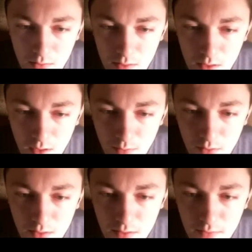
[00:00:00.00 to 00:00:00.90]
Yeah, I'm
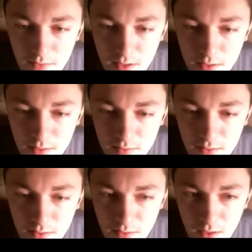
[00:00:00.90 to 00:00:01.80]
wondering if anything's on
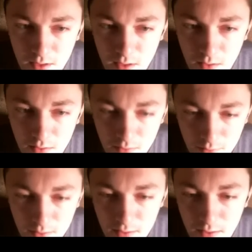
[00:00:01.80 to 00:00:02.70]
the ground now. This
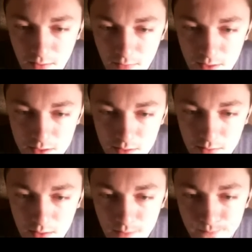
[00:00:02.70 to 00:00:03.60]
was in the original
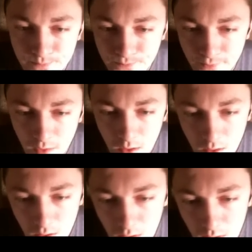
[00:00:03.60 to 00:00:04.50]
one.
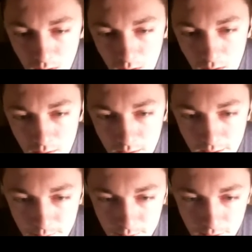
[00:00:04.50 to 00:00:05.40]
The
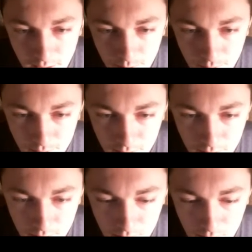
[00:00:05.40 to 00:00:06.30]
demo that I played.
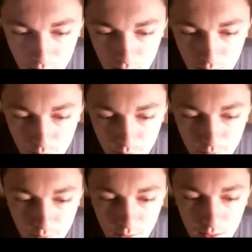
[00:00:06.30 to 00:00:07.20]

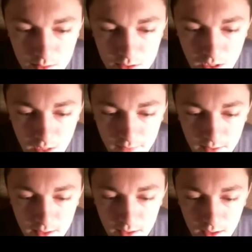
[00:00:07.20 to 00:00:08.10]

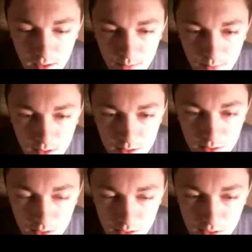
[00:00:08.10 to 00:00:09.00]
Chave de a
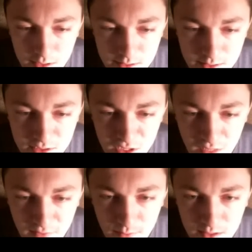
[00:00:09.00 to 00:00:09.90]
minute. That's
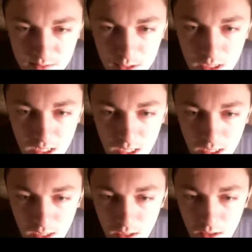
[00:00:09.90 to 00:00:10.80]
Chave must mean
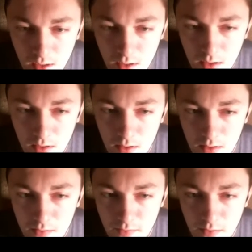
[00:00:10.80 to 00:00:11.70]
key.
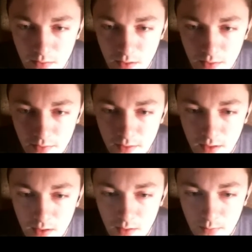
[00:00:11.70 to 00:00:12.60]
Because I know the other
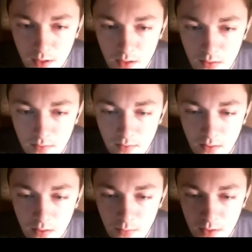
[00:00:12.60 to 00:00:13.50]
thing, it means
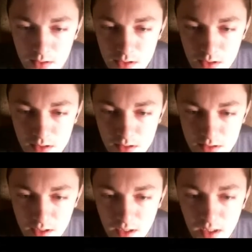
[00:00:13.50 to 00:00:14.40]
administrator. So it's
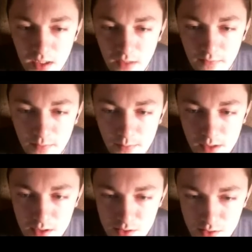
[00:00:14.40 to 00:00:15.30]
a key of
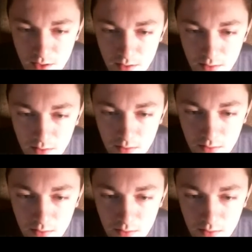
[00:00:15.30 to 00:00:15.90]
administrator.